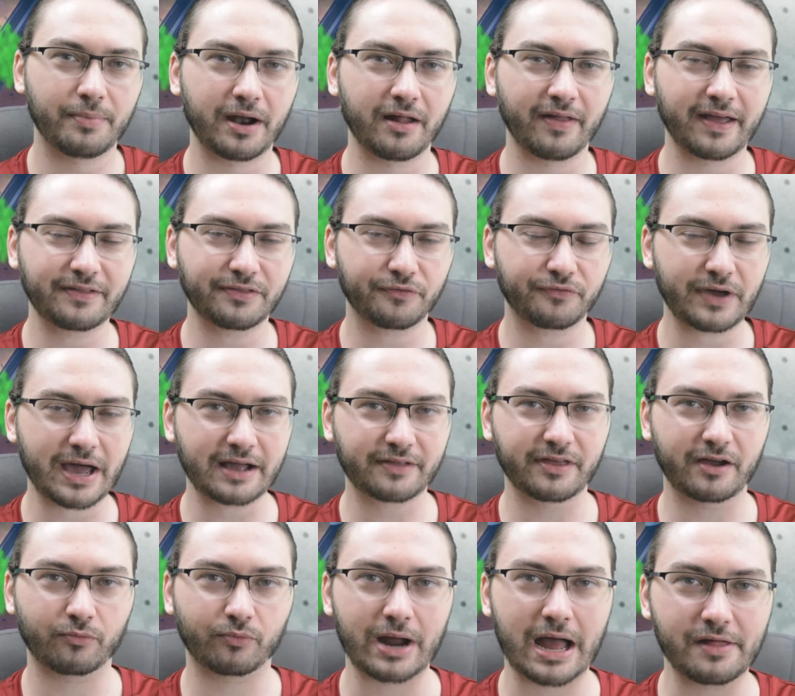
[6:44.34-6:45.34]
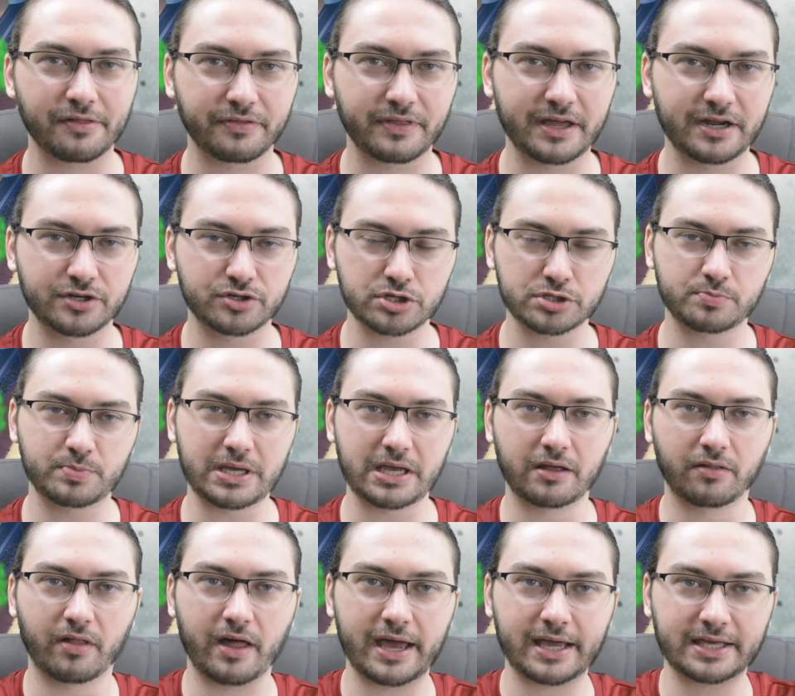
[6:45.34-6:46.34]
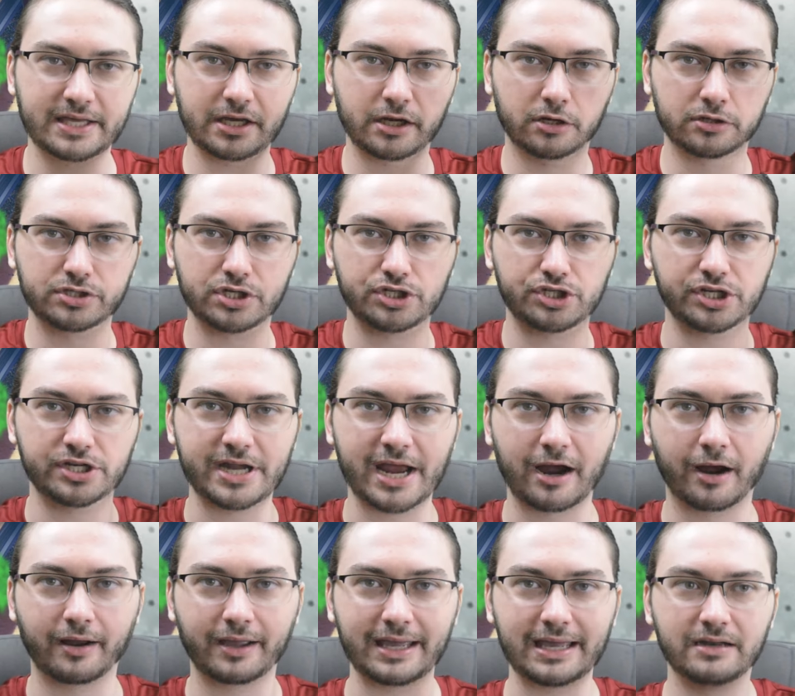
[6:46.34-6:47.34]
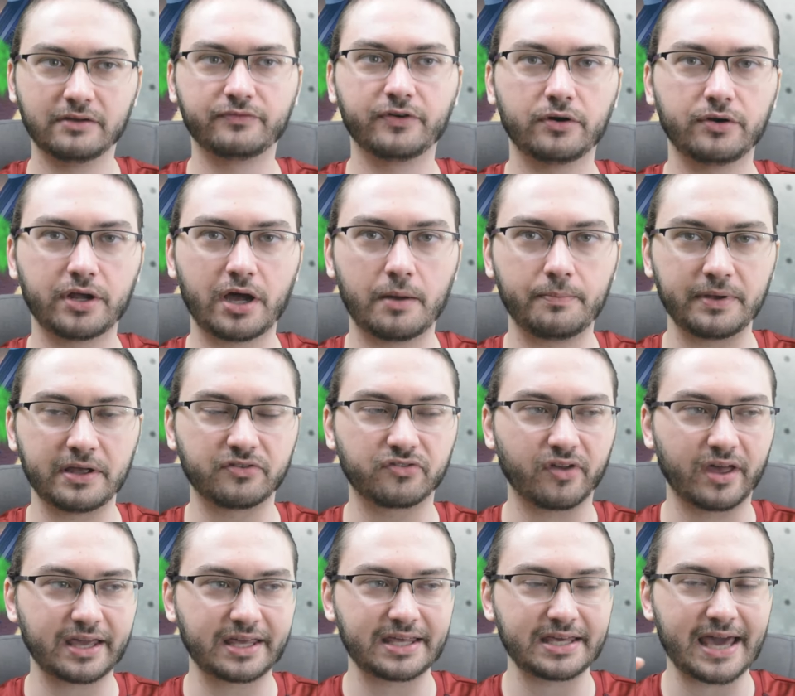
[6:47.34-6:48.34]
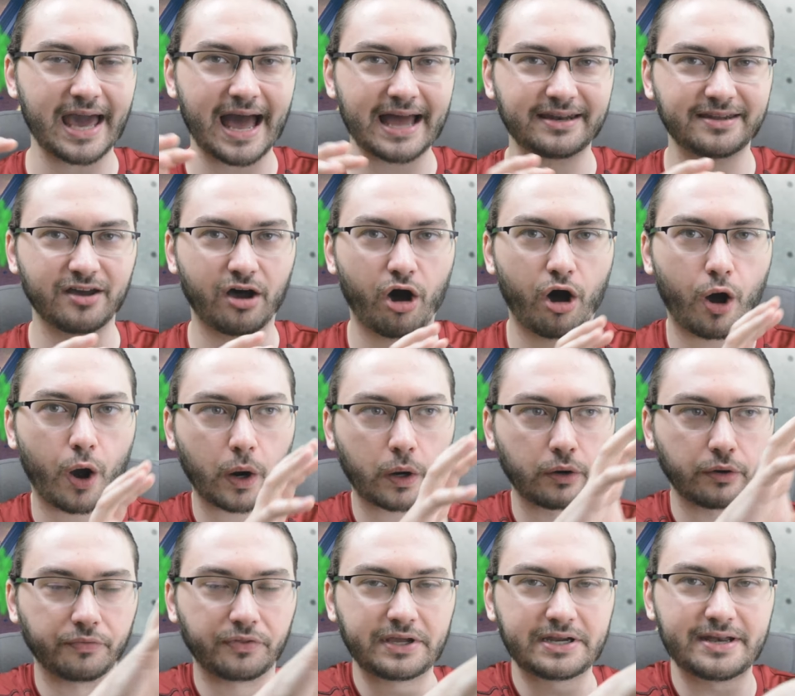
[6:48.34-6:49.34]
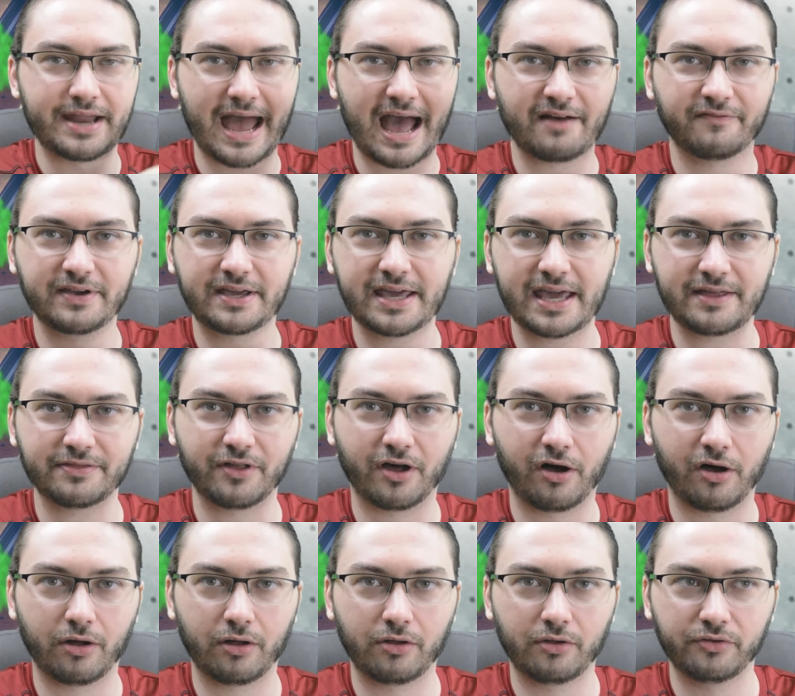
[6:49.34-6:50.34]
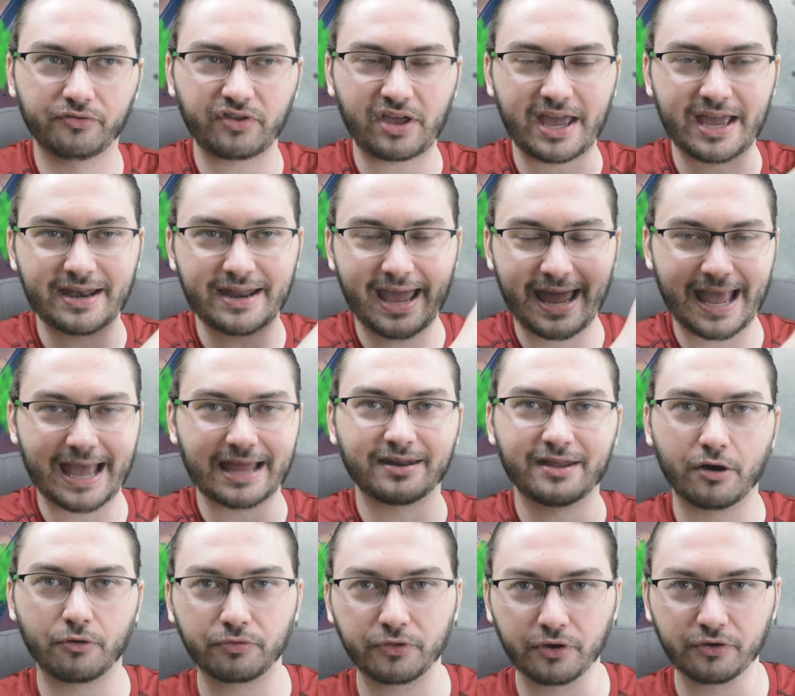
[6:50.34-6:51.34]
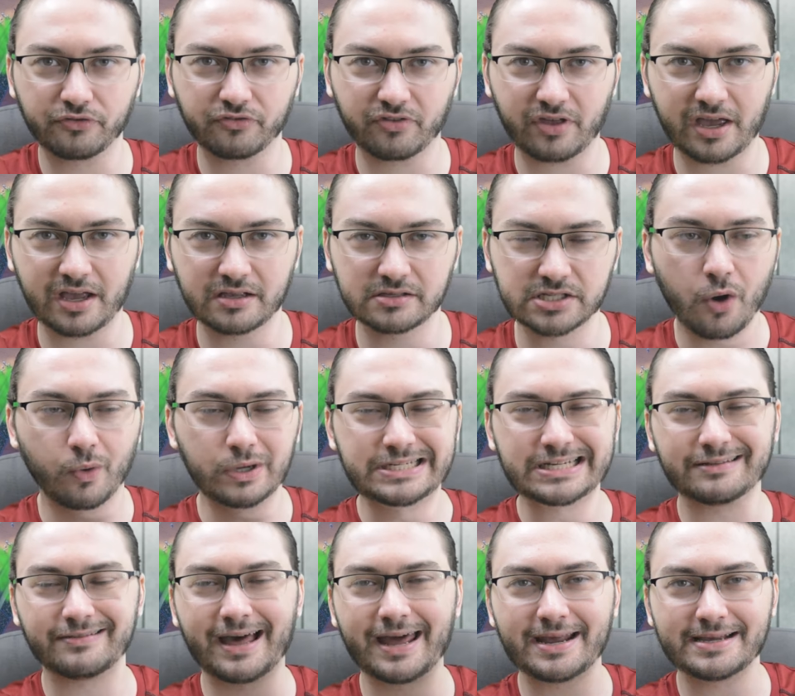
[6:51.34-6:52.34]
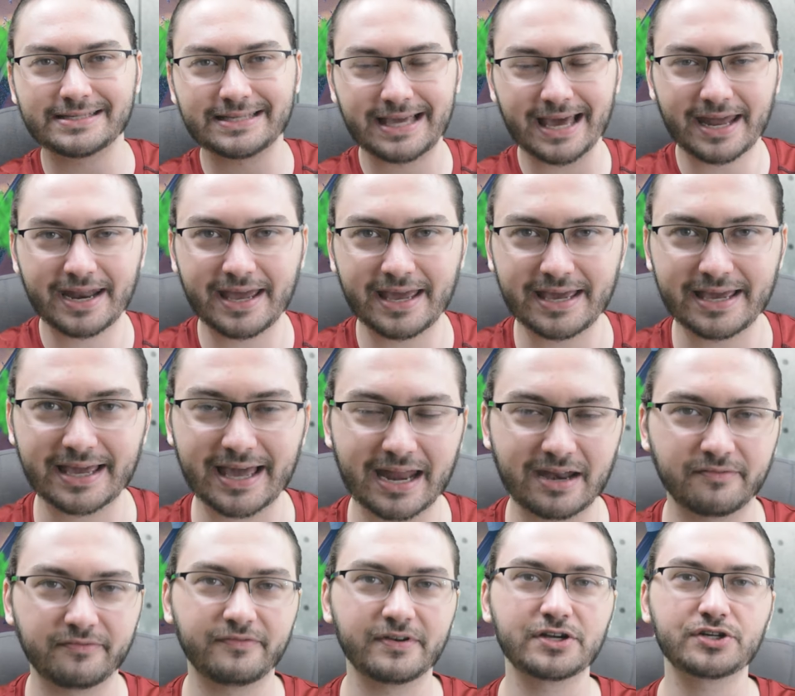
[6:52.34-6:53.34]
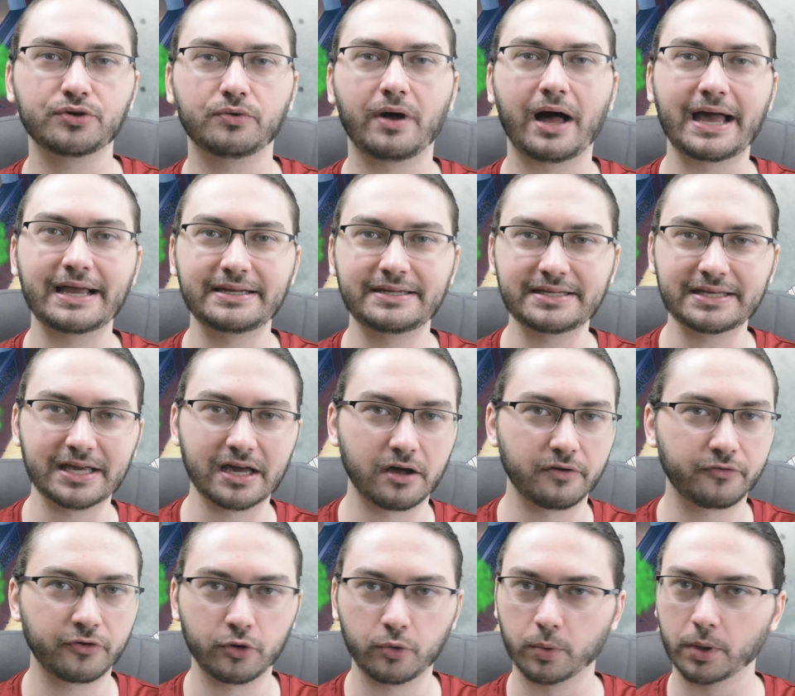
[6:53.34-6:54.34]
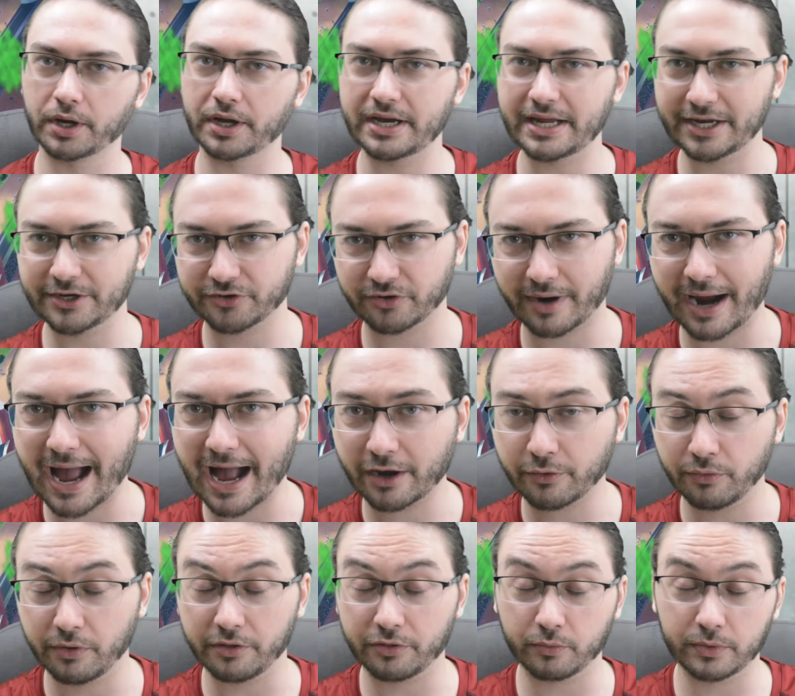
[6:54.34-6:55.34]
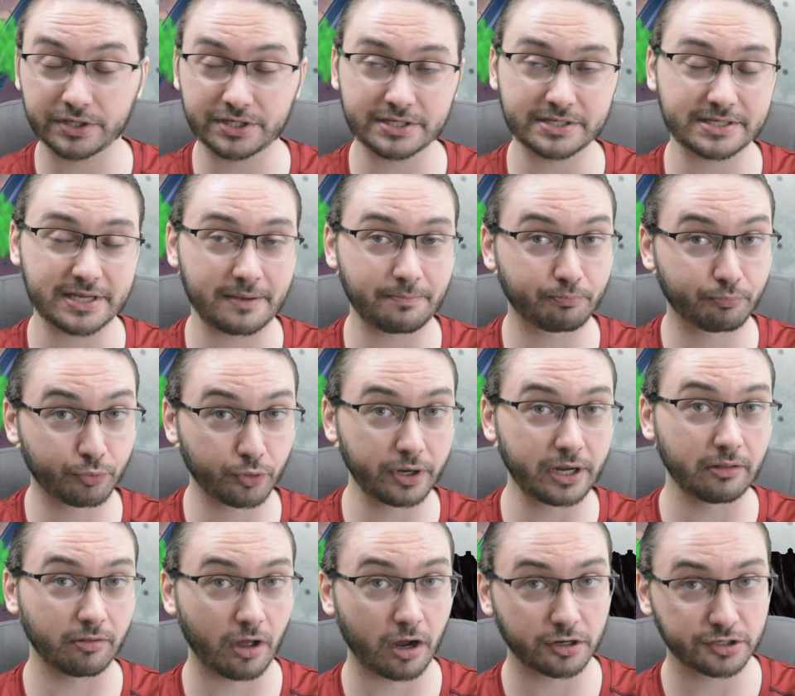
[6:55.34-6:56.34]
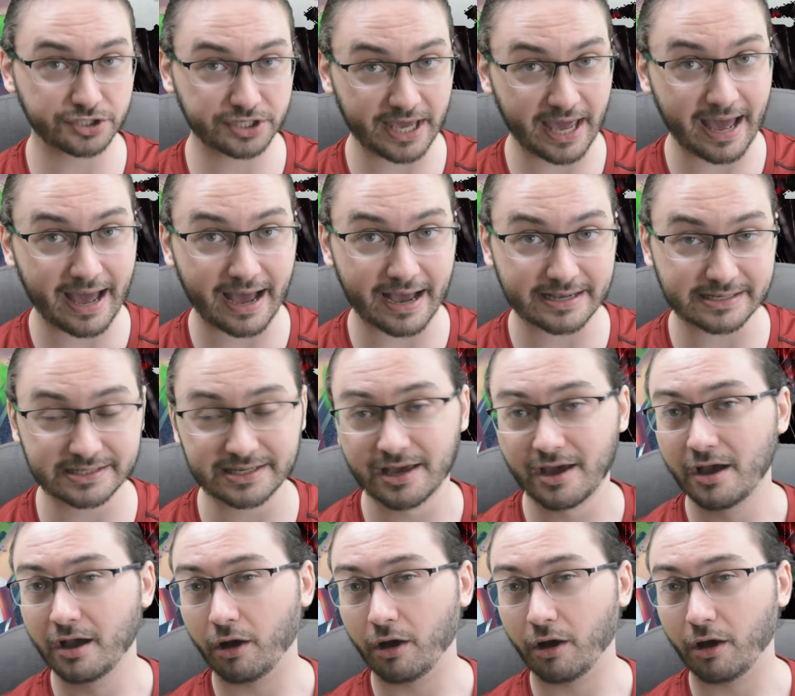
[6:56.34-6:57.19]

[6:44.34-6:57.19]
But I like the fact that rather than it just being like, here's a generic info dump, it's like he had to awkwardly navigate the halls and hand out those things, which let us get a kind of visual idea of who we're going to interact with, which is a pretty large cast,